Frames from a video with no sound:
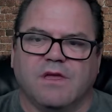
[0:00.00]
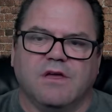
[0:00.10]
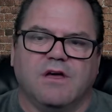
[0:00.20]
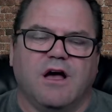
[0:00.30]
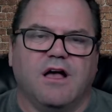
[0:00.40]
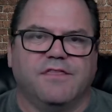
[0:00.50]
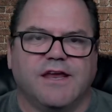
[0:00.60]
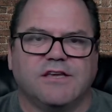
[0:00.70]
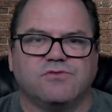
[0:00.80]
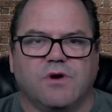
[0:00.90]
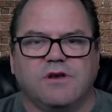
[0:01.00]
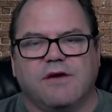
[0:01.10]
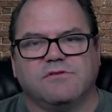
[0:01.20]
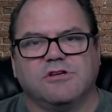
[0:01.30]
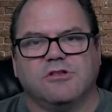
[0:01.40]
The next one I
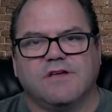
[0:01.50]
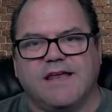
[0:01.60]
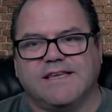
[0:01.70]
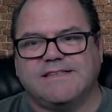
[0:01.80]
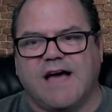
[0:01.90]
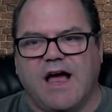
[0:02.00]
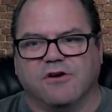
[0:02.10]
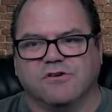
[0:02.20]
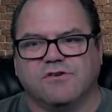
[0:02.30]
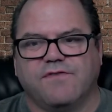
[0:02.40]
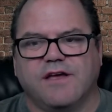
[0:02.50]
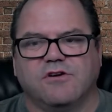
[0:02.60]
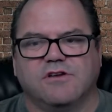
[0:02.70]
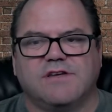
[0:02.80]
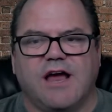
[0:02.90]
was going to look at is tires. So if I go
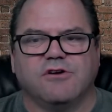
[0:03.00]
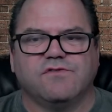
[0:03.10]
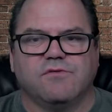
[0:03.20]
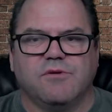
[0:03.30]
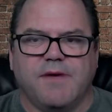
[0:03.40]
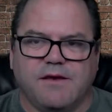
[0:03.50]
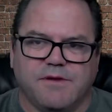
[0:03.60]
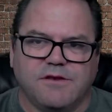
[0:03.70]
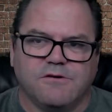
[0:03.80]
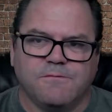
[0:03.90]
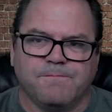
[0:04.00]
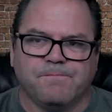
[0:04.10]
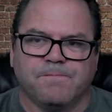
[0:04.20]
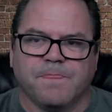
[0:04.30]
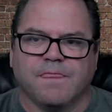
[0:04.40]
to tires from the main menu,
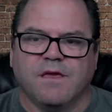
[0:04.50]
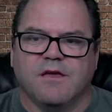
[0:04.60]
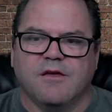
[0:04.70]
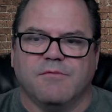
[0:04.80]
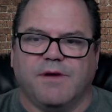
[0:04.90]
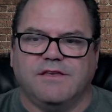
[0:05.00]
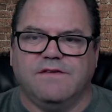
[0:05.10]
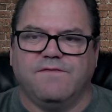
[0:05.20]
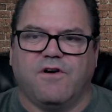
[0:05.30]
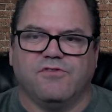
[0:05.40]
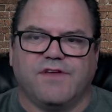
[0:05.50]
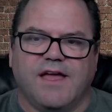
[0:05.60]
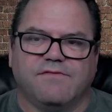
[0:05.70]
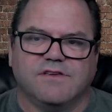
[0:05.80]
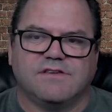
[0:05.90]
By default, I
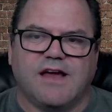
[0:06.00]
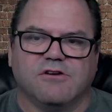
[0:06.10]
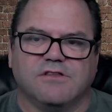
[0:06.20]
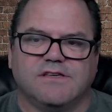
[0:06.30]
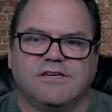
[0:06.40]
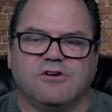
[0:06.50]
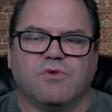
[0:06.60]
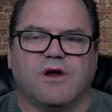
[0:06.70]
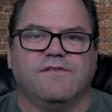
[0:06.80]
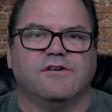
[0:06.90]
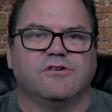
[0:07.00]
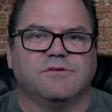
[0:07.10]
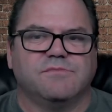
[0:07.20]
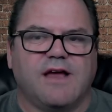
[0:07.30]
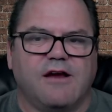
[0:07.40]
have this tire list here where I've entered
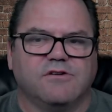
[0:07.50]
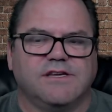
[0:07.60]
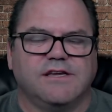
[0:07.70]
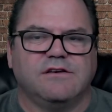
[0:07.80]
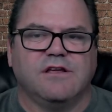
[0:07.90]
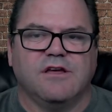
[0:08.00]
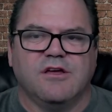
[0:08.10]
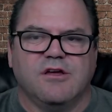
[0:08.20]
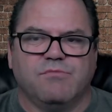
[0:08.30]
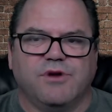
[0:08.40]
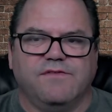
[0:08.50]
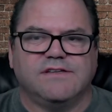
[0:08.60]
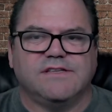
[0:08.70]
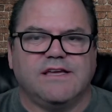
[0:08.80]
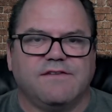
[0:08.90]
some tires in
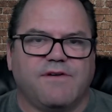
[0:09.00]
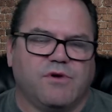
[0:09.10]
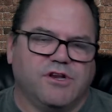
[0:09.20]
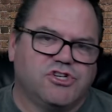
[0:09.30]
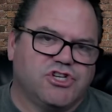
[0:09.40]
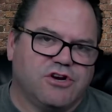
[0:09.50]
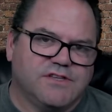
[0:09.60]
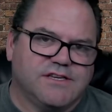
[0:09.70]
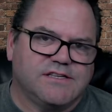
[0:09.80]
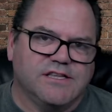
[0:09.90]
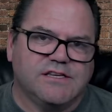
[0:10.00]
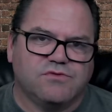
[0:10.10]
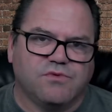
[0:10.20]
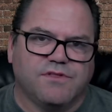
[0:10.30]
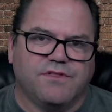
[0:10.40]
previously. And if I want to share this list
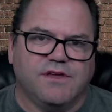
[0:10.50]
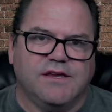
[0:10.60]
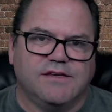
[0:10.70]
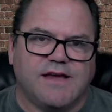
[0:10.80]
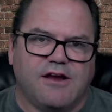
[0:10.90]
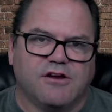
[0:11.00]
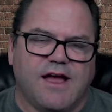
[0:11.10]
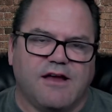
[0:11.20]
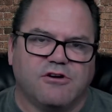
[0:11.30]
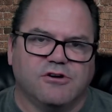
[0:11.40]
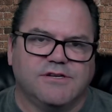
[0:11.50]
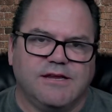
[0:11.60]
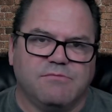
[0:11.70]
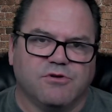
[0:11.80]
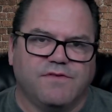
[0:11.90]
with the tire guy on our
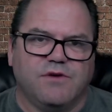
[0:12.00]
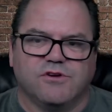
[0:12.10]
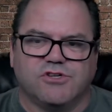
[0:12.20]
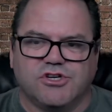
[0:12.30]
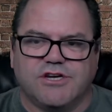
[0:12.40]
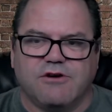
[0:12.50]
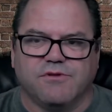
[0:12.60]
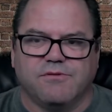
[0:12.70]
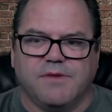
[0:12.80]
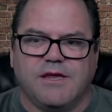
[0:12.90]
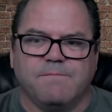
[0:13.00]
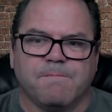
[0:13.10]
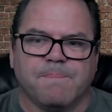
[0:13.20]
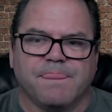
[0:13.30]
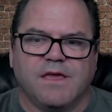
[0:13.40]
team, or if he wants to share it with me,
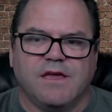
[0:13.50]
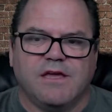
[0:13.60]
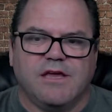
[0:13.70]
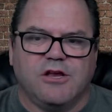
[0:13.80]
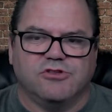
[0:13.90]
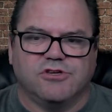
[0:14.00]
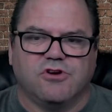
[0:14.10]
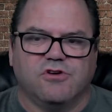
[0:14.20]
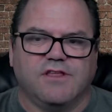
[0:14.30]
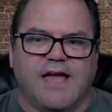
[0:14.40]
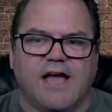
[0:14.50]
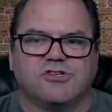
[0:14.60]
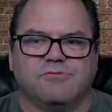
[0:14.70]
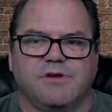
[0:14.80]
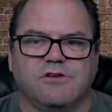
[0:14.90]
he'll just go to the
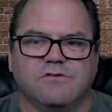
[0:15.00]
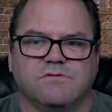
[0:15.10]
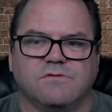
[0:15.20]
action menu,